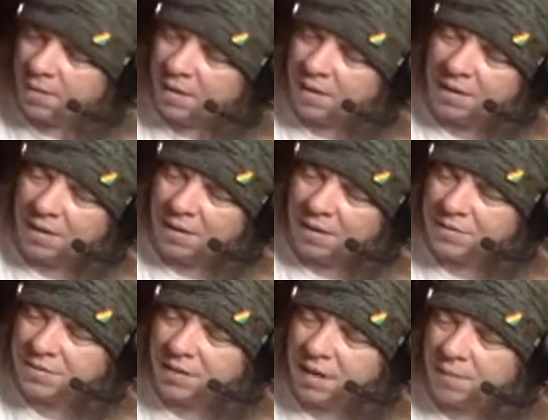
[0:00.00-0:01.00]

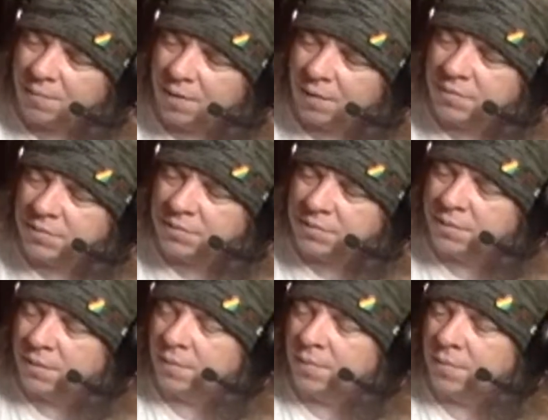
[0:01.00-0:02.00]
I was just
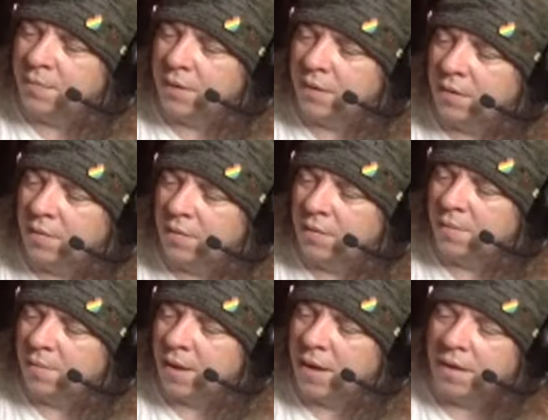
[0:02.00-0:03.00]
thinking I don't know
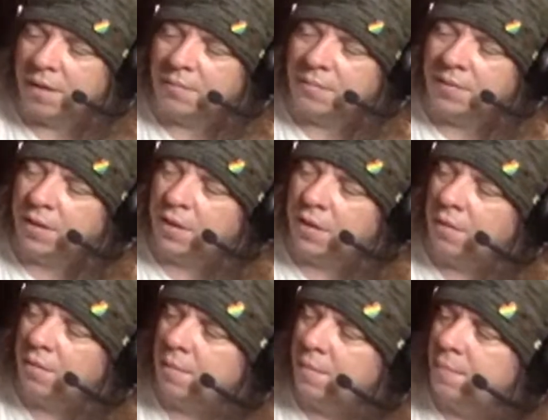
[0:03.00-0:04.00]
in my head I'm thinking
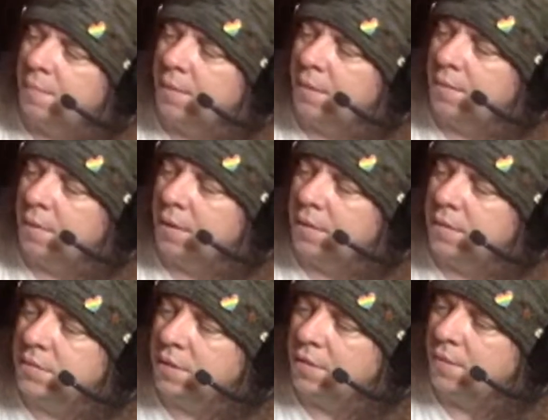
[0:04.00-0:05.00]
all the pickled
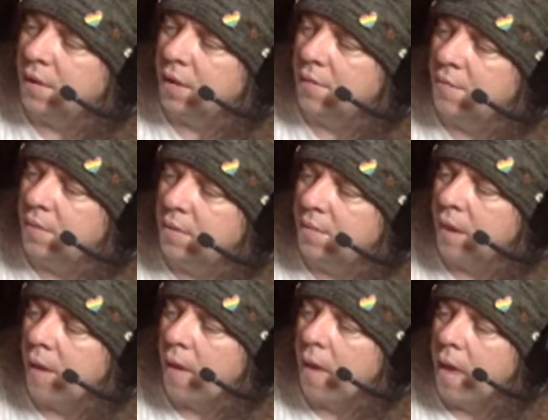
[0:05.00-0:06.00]
stuff they have
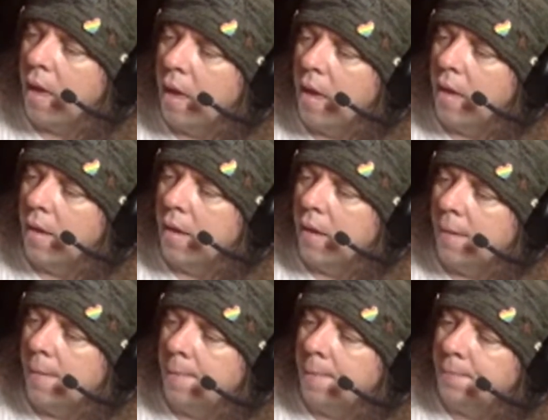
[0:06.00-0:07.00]
anyway.
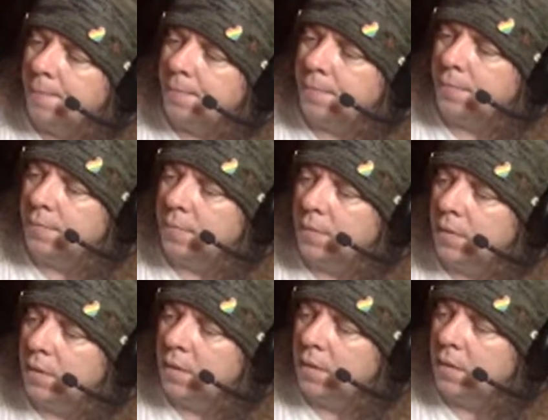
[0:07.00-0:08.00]
Um,
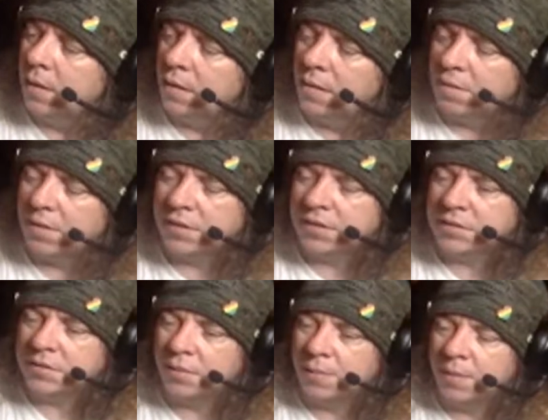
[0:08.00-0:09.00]
if
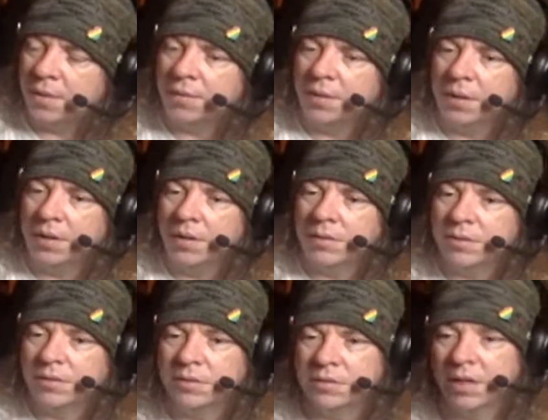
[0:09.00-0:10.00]
this is what pickled
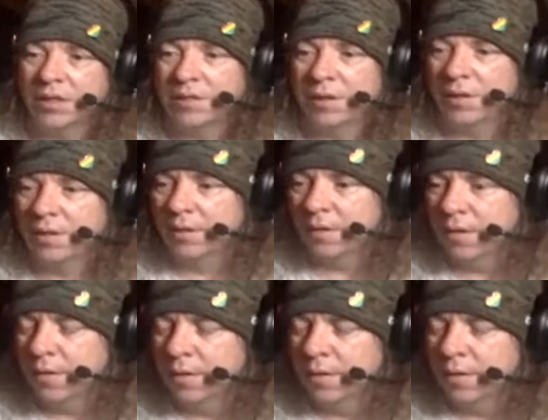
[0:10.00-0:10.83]
onions taste like,